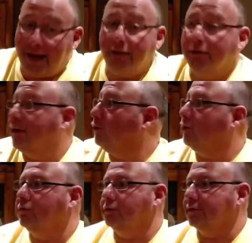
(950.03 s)
Like, I
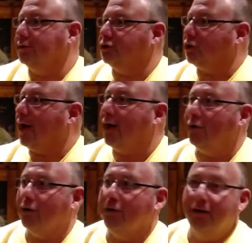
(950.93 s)
literally was in the
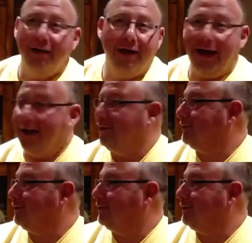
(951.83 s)
shower, and he